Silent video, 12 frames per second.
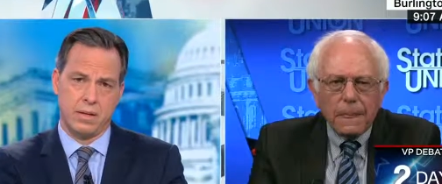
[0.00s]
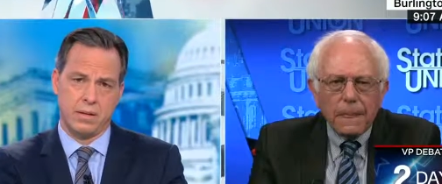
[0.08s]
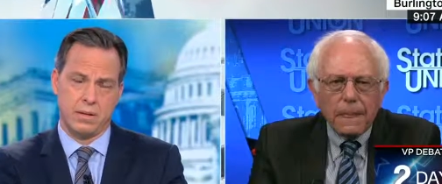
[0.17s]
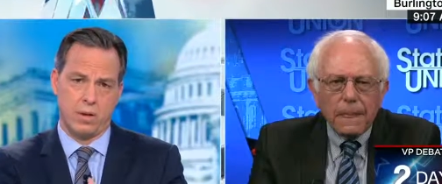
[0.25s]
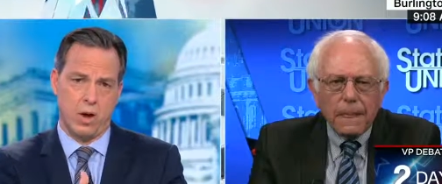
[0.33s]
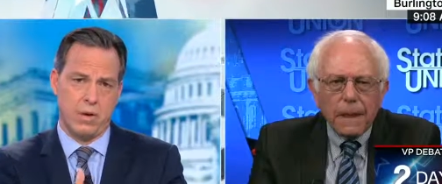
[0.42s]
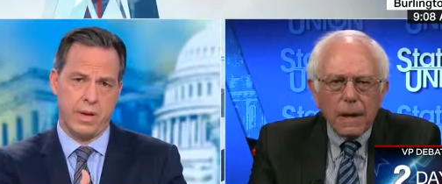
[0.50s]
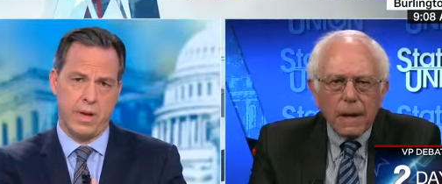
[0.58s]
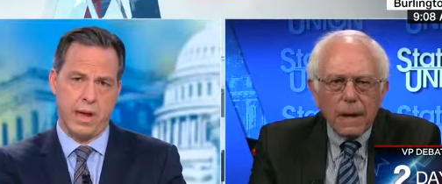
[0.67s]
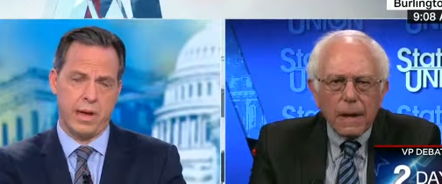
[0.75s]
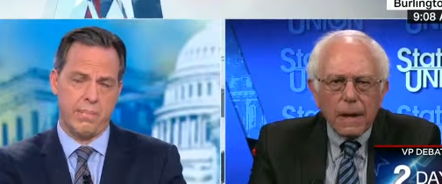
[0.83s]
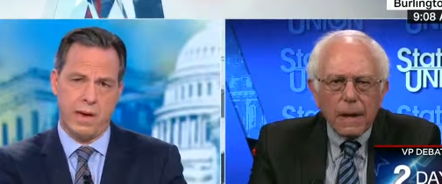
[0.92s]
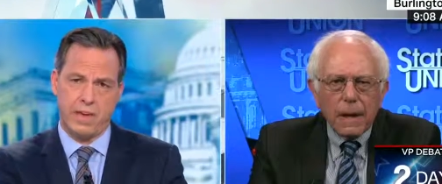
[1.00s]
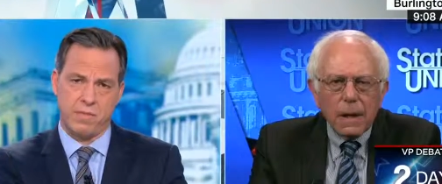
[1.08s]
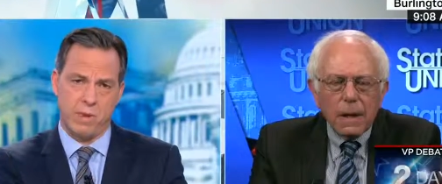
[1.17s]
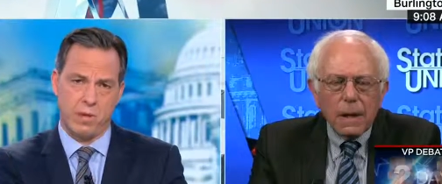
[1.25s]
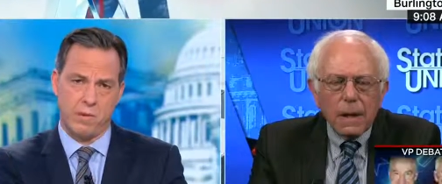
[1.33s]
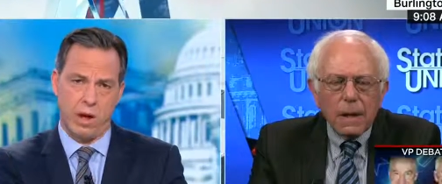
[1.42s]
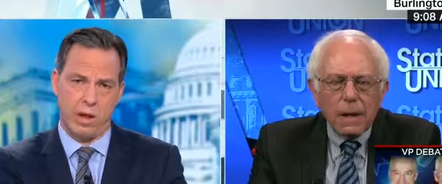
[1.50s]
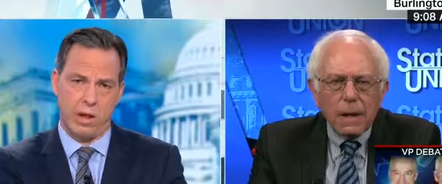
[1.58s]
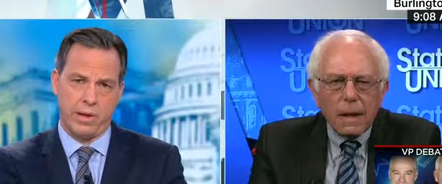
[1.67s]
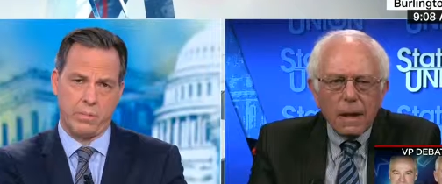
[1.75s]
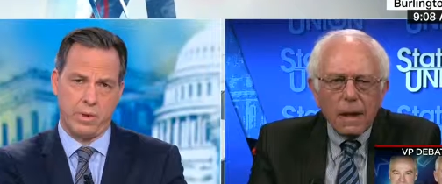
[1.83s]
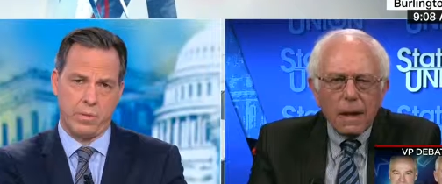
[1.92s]
Speaker 1: to call me a
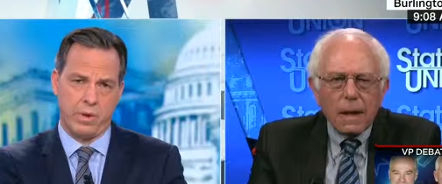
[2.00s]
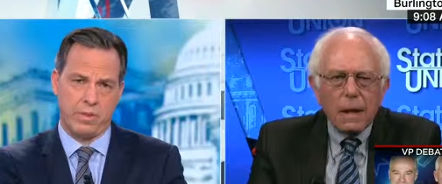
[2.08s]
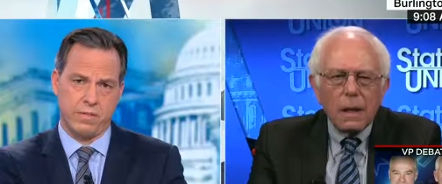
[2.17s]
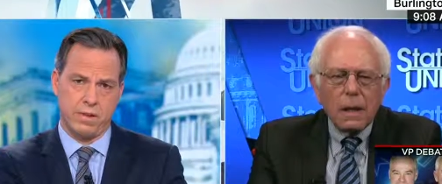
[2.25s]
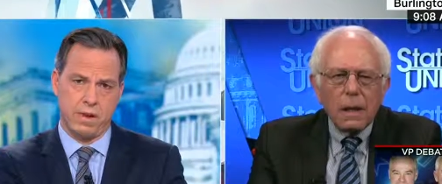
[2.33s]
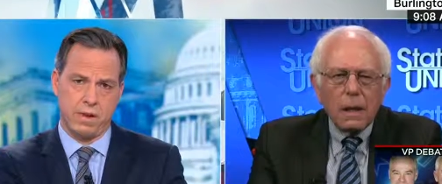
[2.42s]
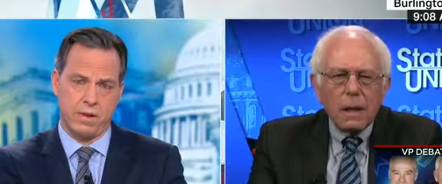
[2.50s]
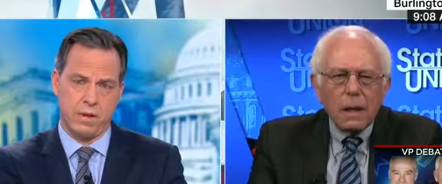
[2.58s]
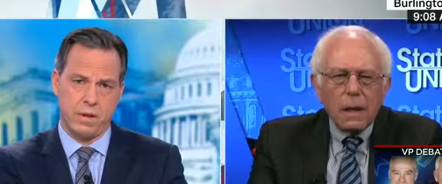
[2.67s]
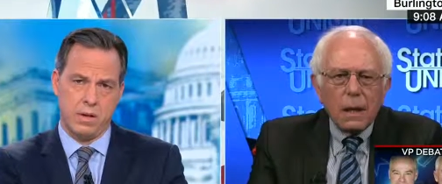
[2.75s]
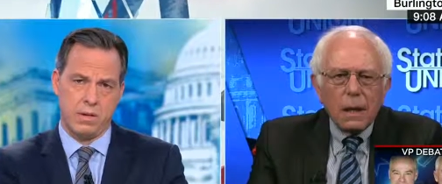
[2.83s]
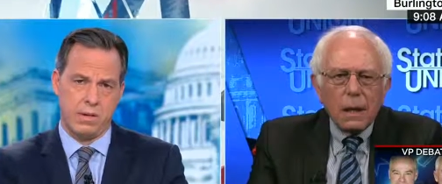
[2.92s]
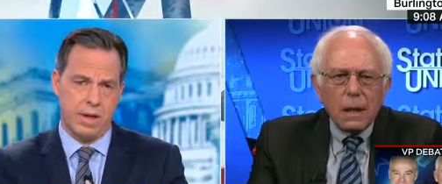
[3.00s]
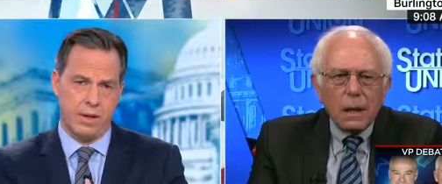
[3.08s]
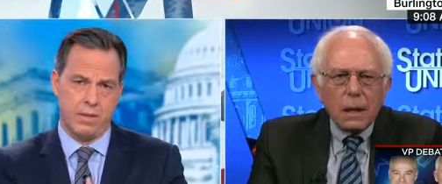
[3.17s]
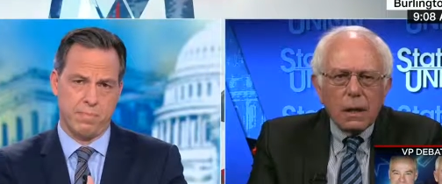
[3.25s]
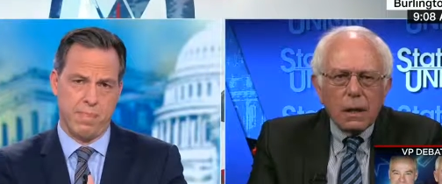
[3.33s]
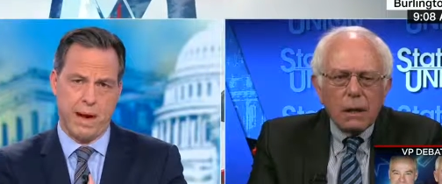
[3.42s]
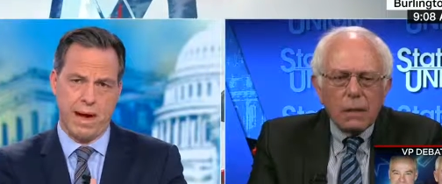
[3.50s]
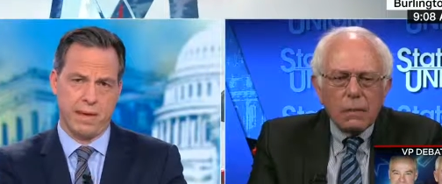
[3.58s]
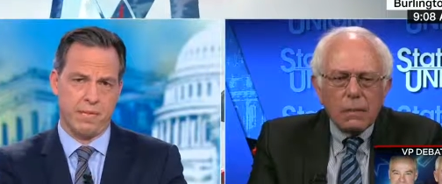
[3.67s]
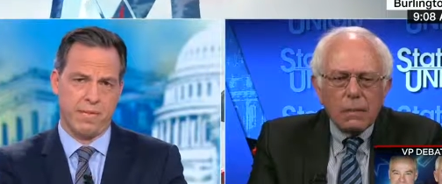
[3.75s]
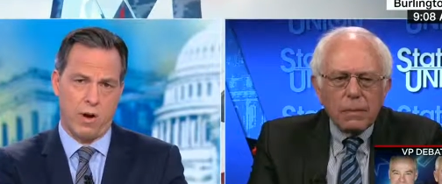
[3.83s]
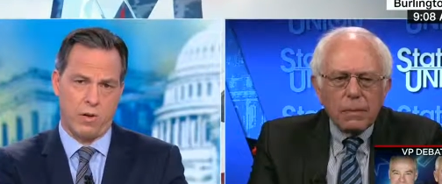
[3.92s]
basement-dwelling barista that is buying
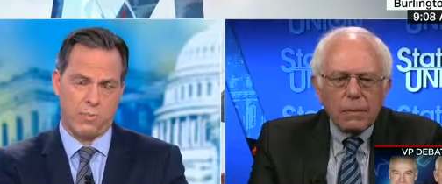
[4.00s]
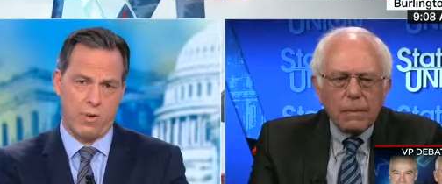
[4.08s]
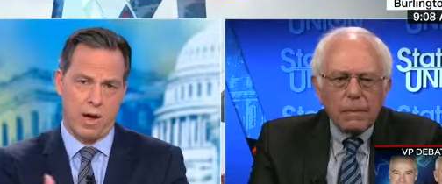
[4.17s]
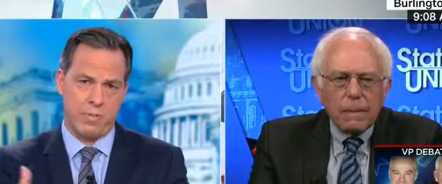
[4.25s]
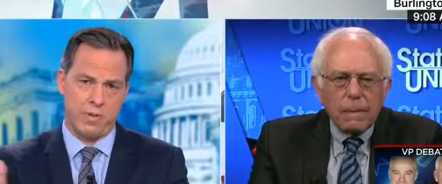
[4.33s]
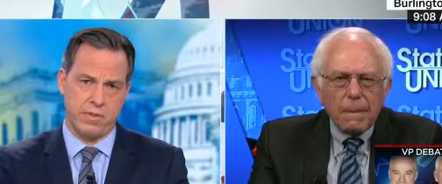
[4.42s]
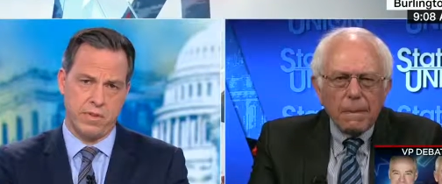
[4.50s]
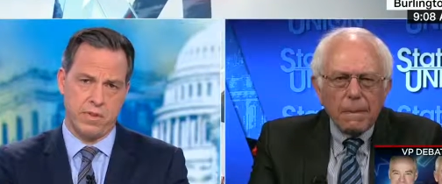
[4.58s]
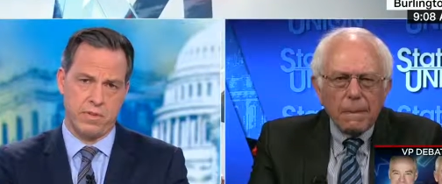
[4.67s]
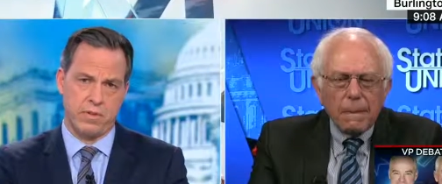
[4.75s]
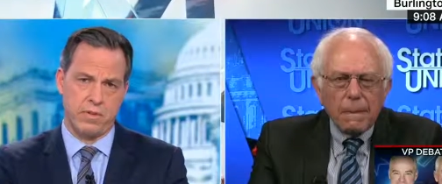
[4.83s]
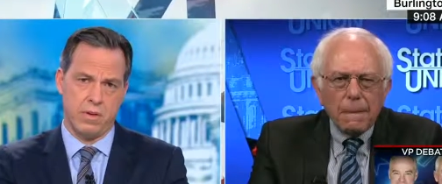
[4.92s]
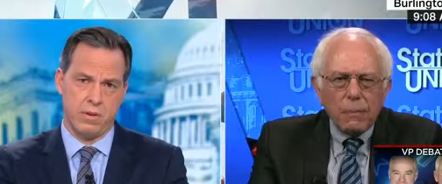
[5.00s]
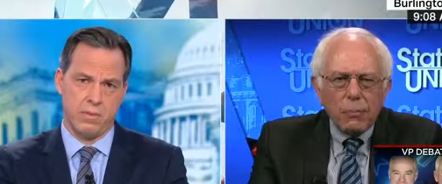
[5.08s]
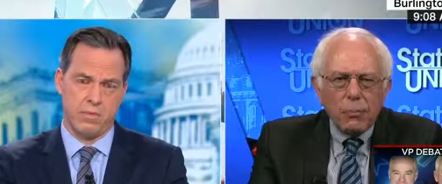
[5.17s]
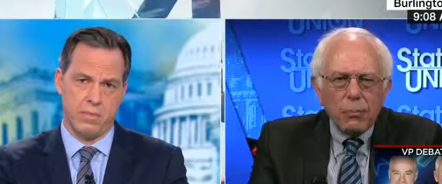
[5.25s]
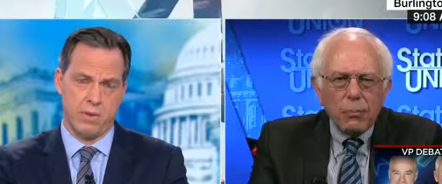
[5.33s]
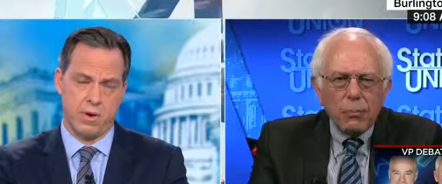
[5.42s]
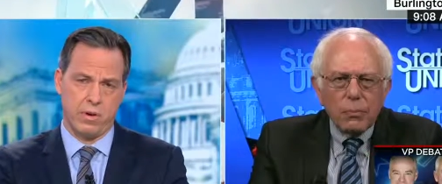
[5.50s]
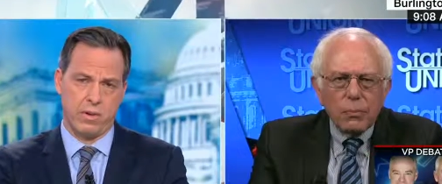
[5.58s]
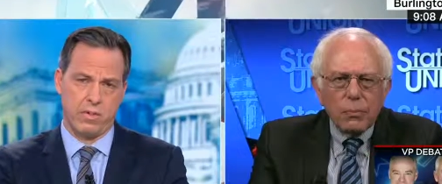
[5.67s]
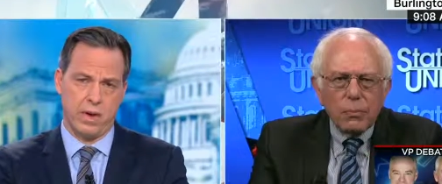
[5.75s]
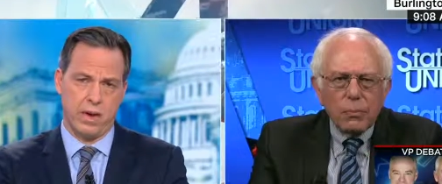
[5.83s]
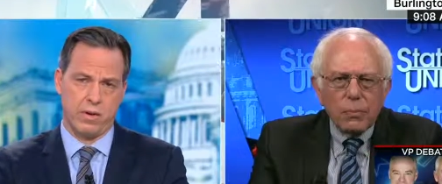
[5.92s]
false promises from Bernie
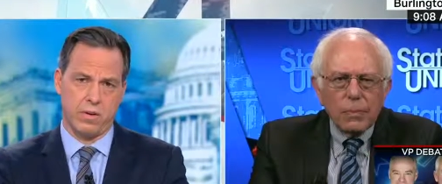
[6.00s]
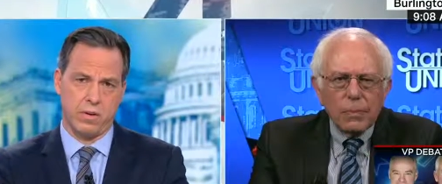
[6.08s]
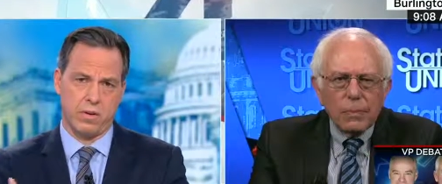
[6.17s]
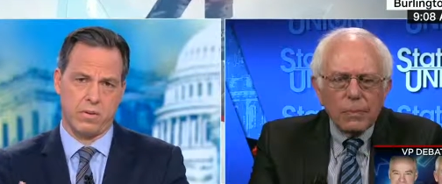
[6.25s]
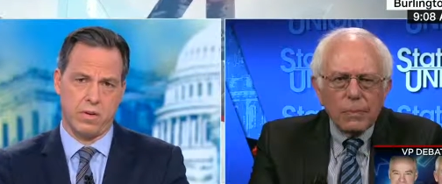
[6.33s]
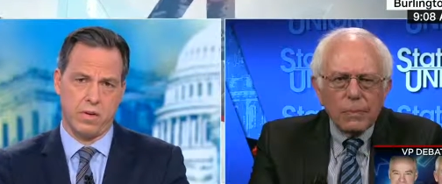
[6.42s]
Sanders,